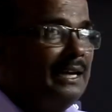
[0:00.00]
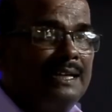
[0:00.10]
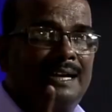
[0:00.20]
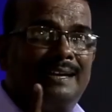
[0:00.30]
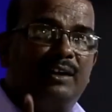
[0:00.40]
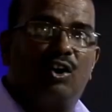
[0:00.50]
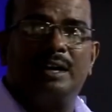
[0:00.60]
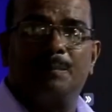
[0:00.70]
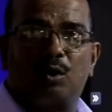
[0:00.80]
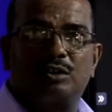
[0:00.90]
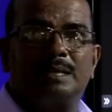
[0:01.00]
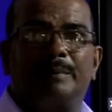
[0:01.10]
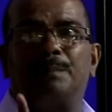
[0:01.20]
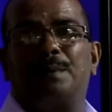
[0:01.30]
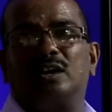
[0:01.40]
In the duodenum,
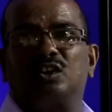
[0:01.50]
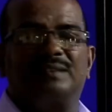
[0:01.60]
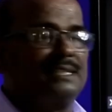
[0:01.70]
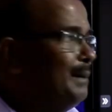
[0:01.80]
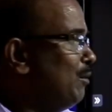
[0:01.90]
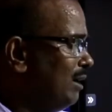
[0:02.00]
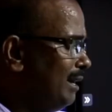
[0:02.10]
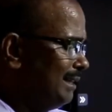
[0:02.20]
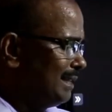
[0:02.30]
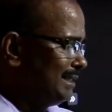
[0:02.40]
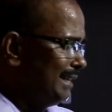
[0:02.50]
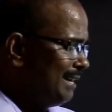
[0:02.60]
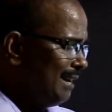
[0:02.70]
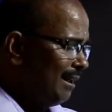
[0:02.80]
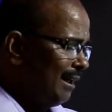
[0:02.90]
proximal part of the small intestine,
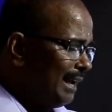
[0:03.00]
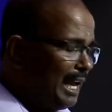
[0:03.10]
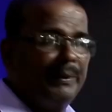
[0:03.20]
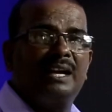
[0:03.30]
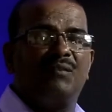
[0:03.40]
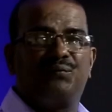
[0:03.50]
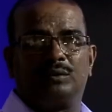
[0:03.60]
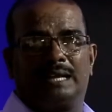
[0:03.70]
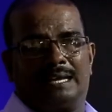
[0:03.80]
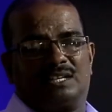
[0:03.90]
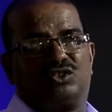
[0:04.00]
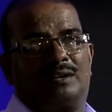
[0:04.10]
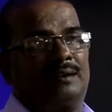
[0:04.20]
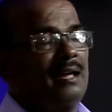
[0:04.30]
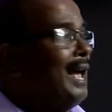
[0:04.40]
chemical food
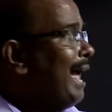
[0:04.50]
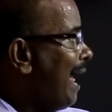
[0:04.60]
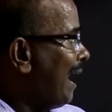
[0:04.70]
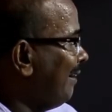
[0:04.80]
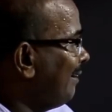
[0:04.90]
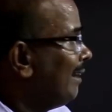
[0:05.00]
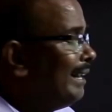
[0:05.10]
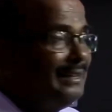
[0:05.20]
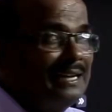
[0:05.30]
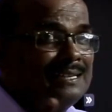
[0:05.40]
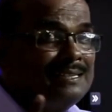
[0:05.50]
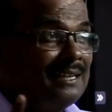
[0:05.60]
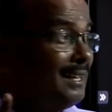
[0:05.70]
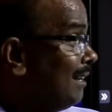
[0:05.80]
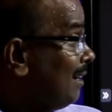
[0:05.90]
digestion. And in the
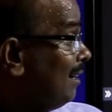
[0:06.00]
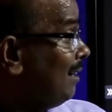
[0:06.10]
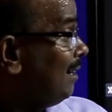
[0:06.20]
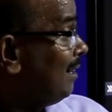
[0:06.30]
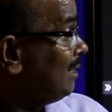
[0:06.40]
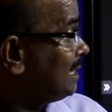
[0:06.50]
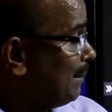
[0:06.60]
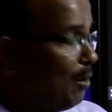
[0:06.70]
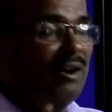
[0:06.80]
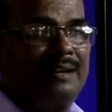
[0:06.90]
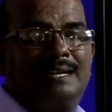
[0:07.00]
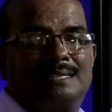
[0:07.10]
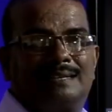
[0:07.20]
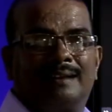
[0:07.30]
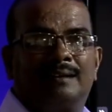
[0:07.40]
small
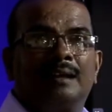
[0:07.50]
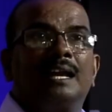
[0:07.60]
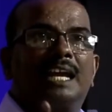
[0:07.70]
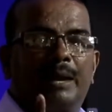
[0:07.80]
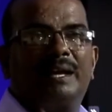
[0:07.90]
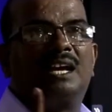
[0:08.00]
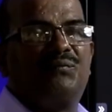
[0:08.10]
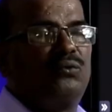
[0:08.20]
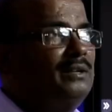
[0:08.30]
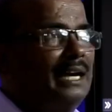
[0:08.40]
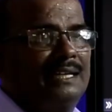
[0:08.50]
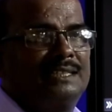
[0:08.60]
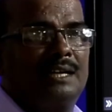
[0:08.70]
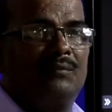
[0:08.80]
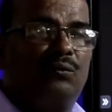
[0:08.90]
intestine, chemical food
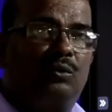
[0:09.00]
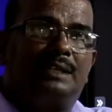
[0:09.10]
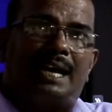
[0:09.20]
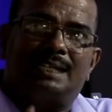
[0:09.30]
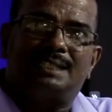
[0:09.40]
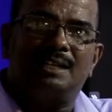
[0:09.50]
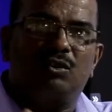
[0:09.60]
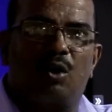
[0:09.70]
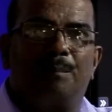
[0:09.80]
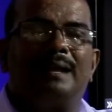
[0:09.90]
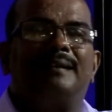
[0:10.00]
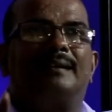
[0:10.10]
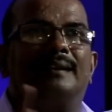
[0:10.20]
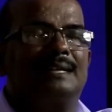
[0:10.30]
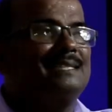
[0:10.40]
digestion. Food digestion
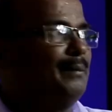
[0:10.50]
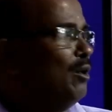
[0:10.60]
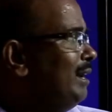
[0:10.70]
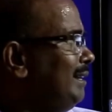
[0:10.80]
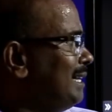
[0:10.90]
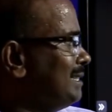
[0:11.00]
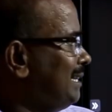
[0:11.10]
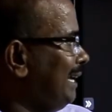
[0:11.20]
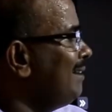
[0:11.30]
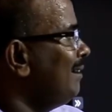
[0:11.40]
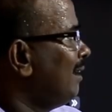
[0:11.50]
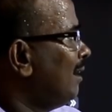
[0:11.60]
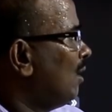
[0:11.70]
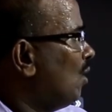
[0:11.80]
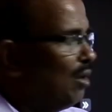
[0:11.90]
completed in the small intestine.
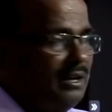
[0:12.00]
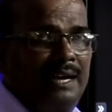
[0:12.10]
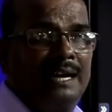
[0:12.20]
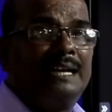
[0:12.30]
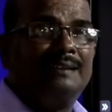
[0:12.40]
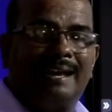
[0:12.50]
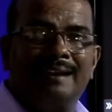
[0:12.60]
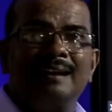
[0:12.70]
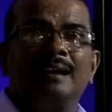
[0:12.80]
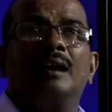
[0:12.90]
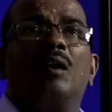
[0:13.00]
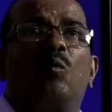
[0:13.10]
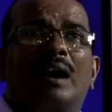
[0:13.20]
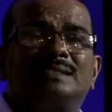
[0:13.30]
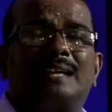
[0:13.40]
Okay. Then
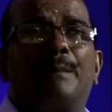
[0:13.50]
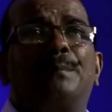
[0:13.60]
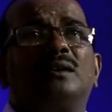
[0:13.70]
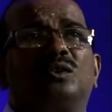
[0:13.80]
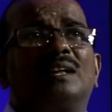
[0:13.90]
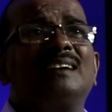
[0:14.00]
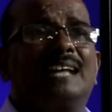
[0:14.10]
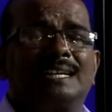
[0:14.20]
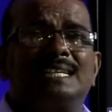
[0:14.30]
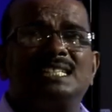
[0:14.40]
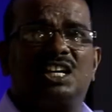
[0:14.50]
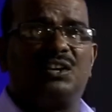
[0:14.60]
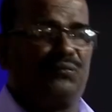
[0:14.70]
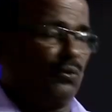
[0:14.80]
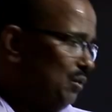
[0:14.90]
what's happened to the
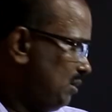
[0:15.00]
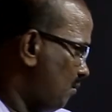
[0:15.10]
digested food?